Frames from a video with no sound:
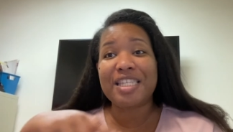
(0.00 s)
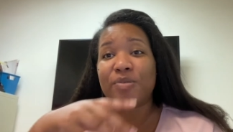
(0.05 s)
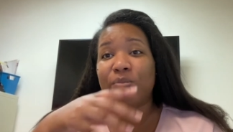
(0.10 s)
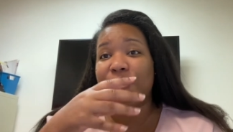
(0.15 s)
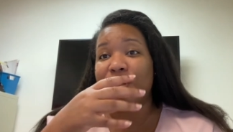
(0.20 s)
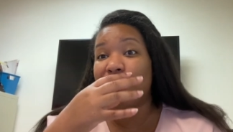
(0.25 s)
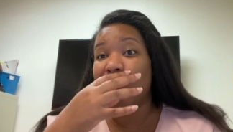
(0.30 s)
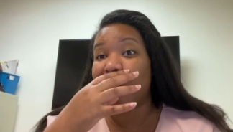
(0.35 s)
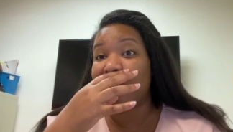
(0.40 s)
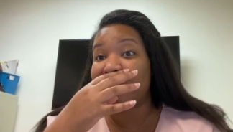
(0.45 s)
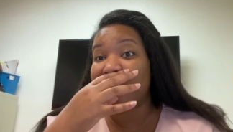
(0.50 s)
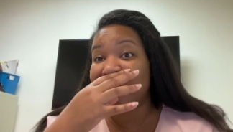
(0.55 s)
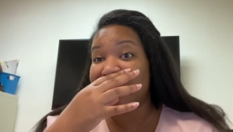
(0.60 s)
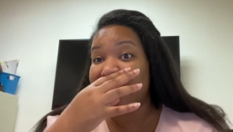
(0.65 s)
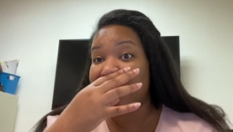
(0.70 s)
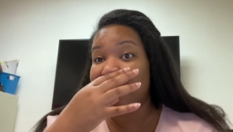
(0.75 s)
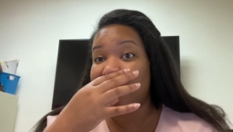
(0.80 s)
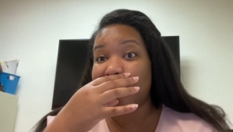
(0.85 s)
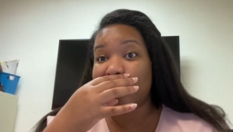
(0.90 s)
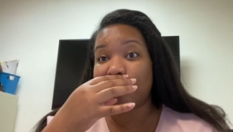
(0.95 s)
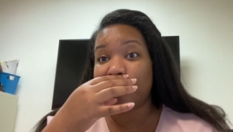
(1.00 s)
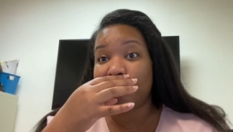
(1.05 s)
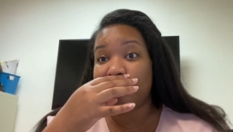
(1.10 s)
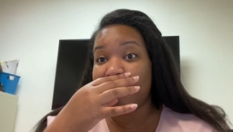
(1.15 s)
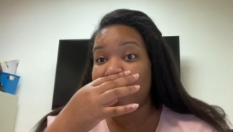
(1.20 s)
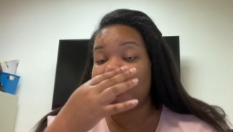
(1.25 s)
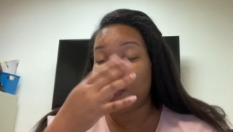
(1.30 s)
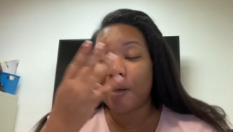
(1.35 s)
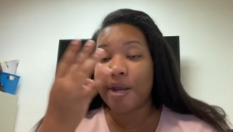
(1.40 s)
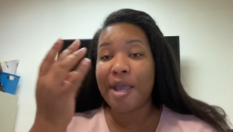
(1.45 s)
when you're going to the nursing
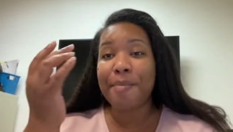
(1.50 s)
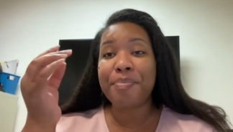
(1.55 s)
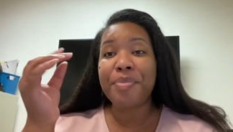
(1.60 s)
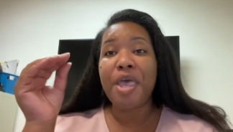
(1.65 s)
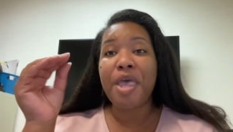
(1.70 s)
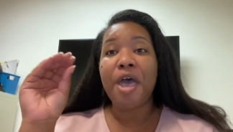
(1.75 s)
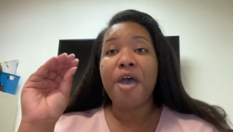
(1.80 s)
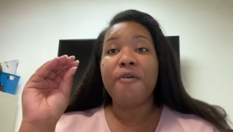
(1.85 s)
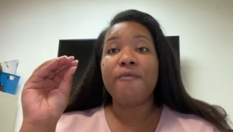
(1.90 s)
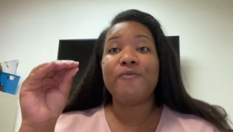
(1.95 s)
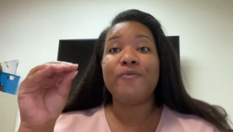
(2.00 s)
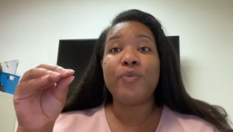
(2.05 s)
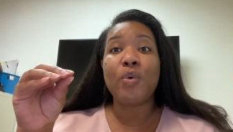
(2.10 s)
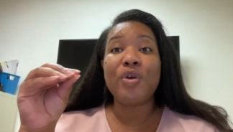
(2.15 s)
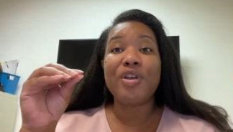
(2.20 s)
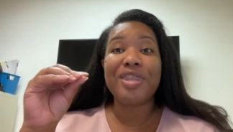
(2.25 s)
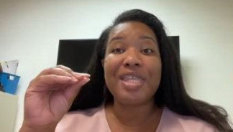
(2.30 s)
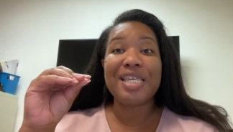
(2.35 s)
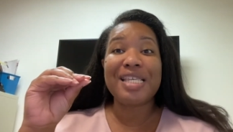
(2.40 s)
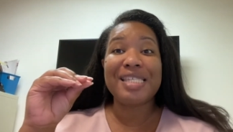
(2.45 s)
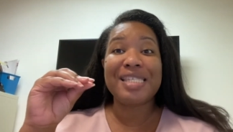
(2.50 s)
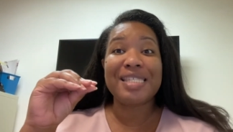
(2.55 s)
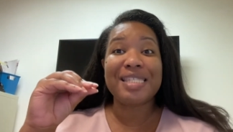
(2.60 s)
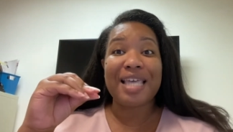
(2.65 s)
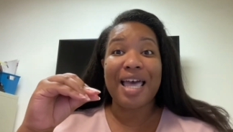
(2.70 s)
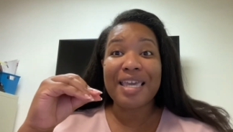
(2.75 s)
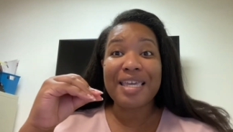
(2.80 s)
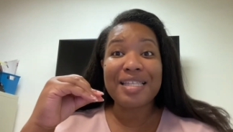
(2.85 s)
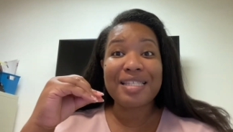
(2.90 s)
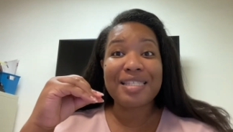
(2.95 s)
program, for these
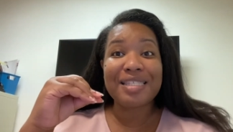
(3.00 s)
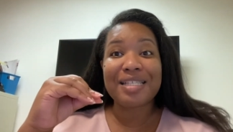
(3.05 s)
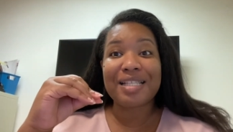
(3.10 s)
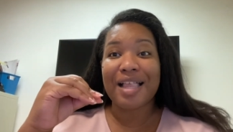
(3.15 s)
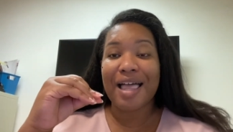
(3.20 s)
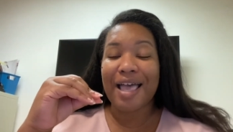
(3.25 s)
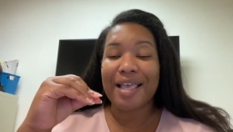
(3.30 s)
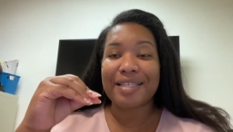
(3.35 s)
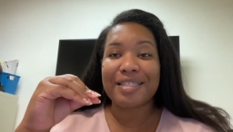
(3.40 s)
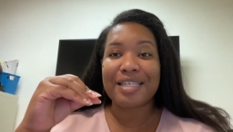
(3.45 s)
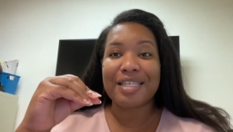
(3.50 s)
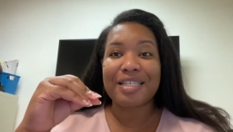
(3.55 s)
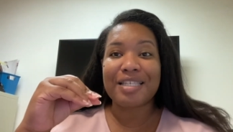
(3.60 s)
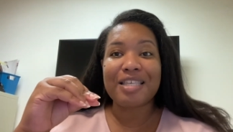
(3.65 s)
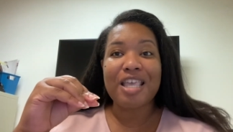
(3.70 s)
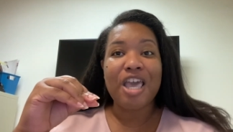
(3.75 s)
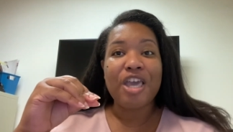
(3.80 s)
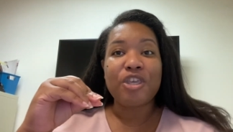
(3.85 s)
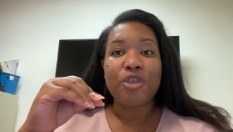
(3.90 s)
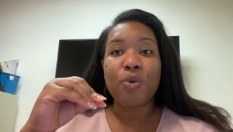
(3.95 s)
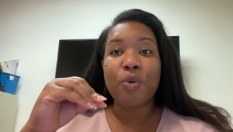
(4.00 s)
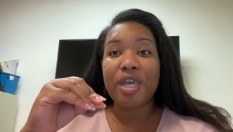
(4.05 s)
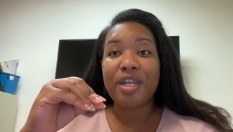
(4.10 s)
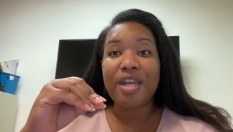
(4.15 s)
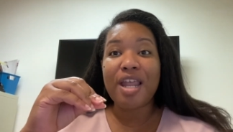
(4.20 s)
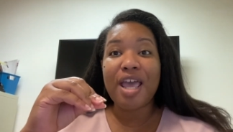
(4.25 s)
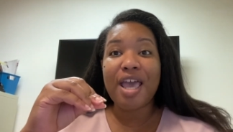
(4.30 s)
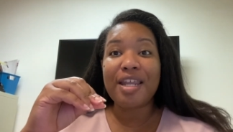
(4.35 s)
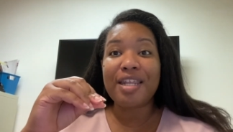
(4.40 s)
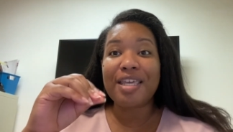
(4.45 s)
science classes, you
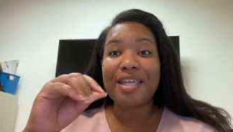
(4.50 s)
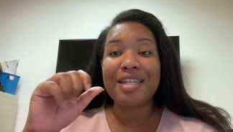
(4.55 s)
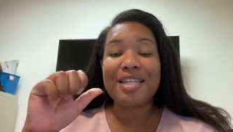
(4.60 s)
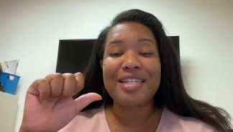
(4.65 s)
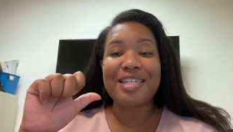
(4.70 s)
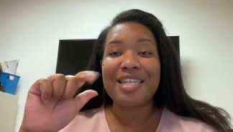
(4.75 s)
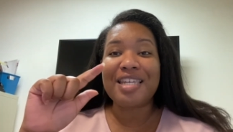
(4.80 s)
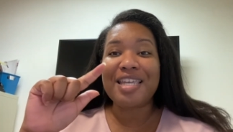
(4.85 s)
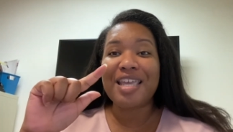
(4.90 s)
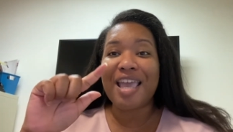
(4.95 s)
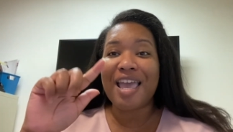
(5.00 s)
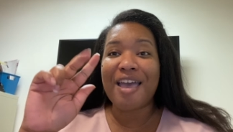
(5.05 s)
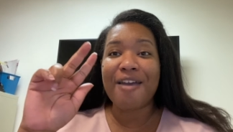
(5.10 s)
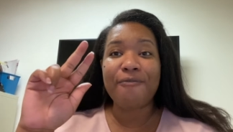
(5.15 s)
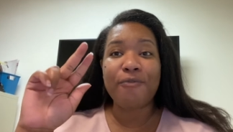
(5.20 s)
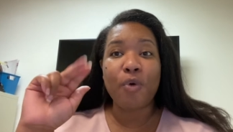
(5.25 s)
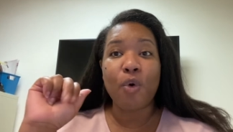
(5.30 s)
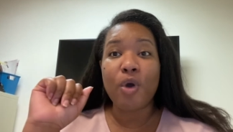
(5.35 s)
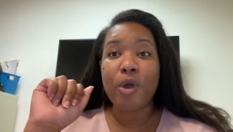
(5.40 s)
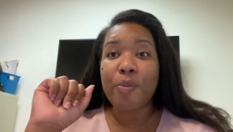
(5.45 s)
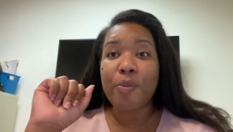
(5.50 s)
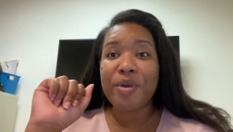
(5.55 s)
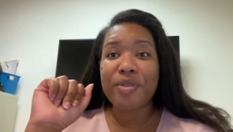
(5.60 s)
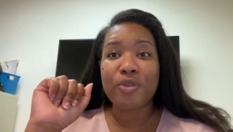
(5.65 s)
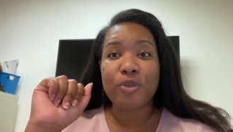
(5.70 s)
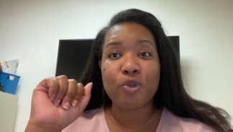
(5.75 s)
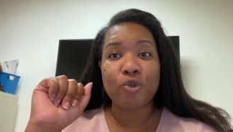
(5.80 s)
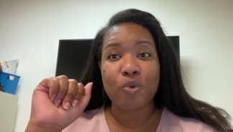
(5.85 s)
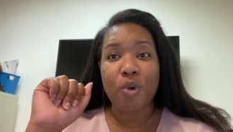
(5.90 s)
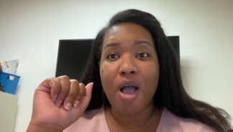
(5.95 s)
cannot get a DF or
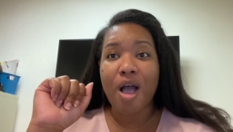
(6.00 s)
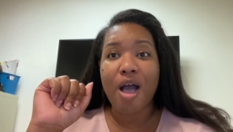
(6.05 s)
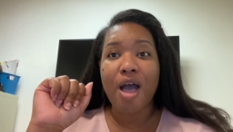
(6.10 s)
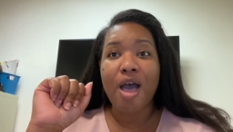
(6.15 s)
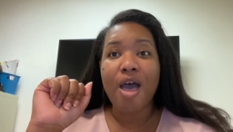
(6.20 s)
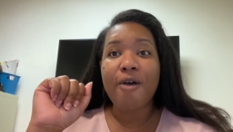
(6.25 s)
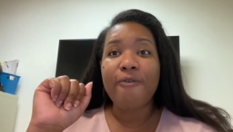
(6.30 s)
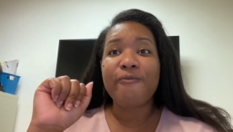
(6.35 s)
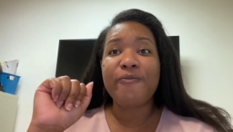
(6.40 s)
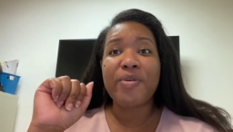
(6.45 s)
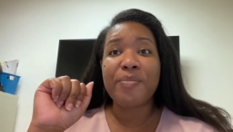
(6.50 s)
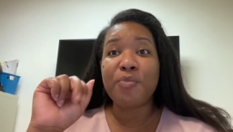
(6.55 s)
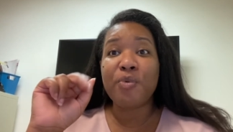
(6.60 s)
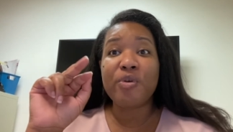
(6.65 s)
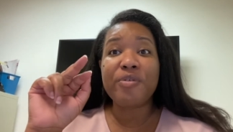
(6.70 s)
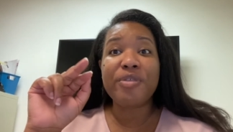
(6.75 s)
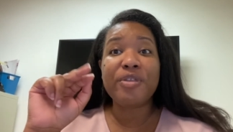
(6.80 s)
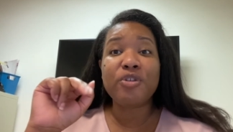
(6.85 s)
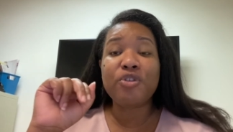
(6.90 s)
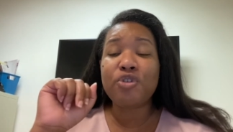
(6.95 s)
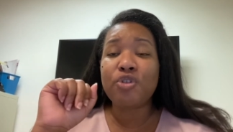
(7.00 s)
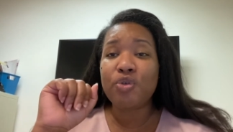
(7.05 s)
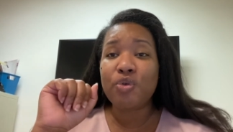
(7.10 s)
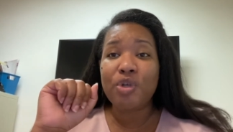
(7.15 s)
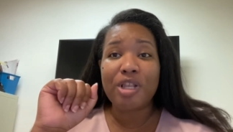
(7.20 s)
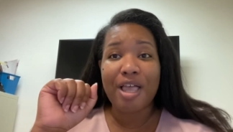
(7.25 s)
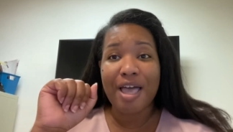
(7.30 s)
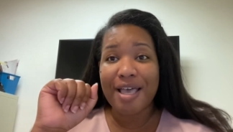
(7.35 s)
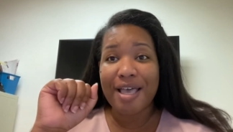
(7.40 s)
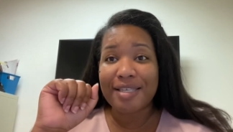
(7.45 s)
withdraw from more than 2
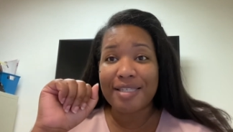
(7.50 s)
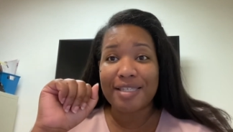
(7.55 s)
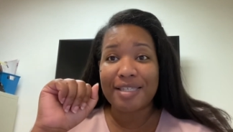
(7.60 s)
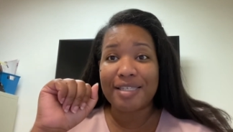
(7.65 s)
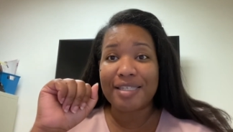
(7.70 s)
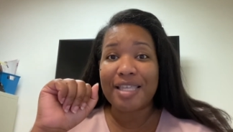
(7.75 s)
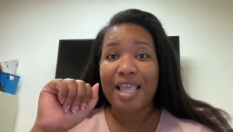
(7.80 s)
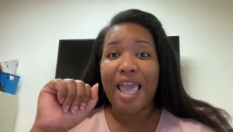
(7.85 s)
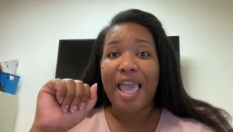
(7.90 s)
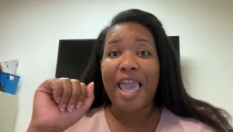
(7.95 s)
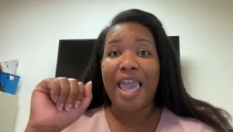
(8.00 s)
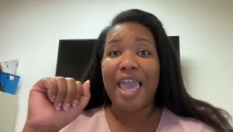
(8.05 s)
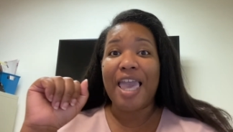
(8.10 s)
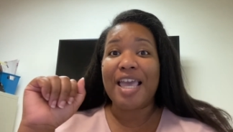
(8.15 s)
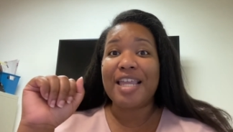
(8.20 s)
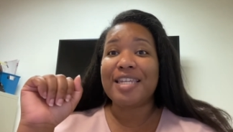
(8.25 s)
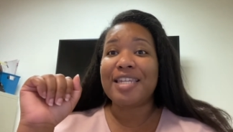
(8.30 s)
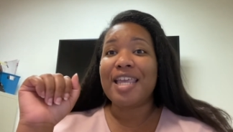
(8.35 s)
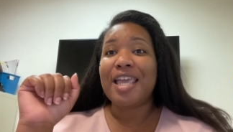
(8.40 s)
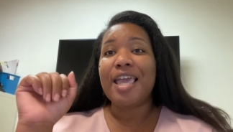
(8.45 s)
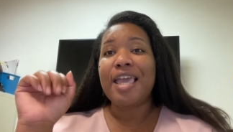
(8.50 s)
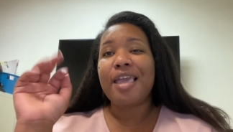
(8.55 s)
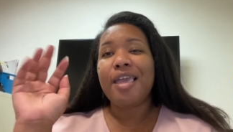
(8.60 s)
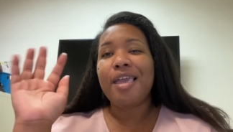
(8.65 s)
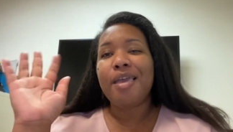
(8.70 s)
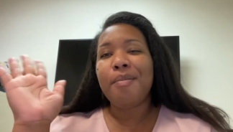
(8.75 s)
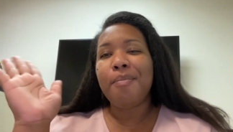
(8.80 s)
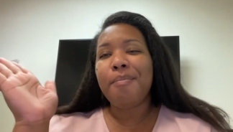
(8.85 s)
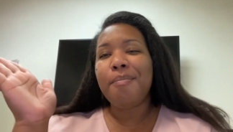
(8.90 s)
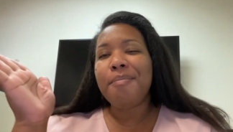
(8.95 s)
classes. And
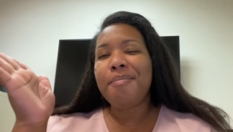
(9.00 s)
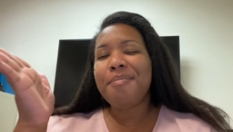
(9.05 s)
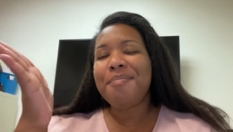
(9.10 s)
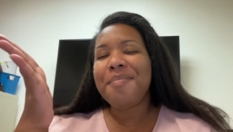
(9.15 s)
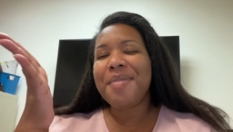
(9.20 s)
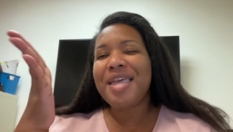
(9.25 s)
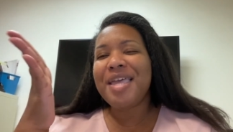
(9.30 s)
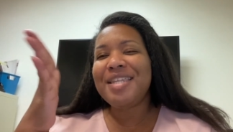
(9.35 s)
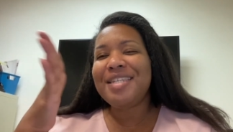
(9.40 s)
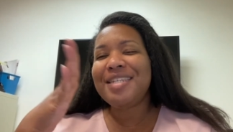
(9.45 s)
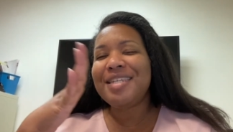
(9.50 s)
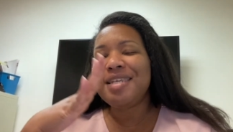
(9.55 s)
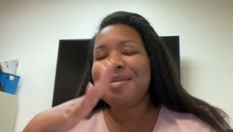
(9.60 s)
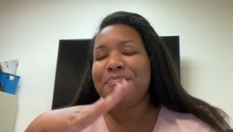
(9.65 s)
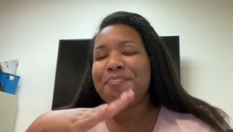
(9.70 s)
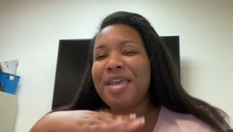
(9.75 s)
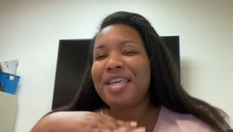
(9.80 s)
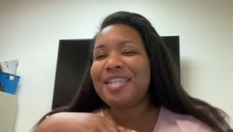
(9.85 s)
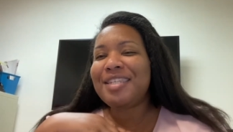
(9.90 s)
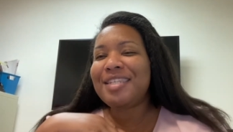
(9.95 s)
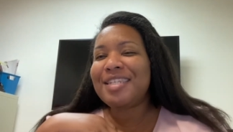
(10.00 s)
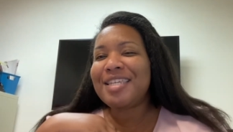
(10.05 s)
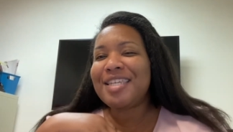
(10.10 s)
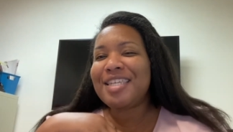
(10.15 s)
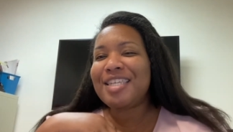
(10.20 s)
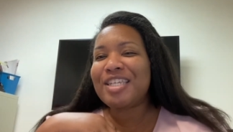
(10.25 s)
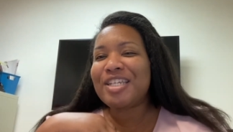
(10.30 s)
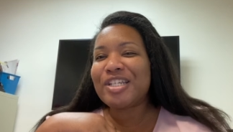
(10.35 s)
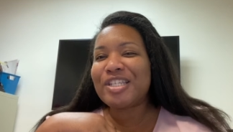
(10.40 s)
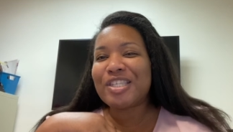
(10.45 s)
many
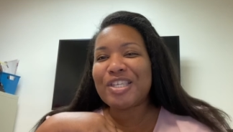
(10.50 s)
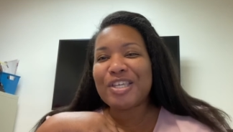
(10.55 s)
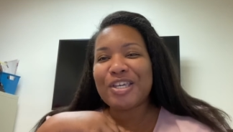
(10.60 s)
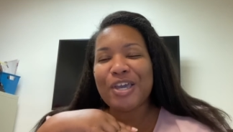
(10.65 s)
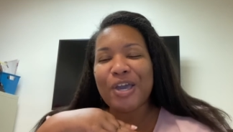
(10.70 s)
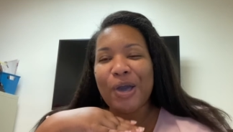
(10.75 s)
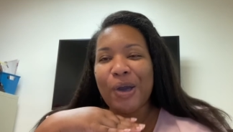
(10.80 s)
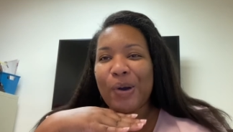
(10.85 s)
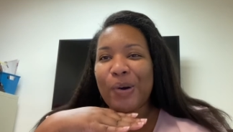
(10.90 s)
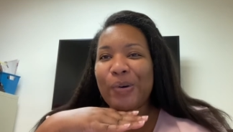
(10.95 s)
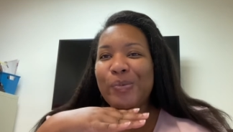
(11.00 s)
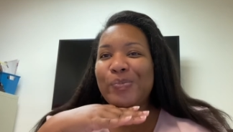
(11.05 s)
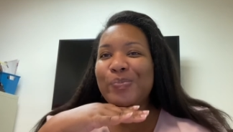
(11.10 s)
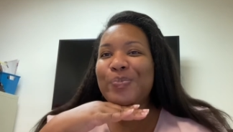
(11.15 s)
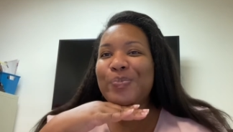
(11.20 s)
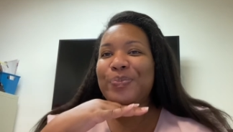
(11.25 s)
years ago,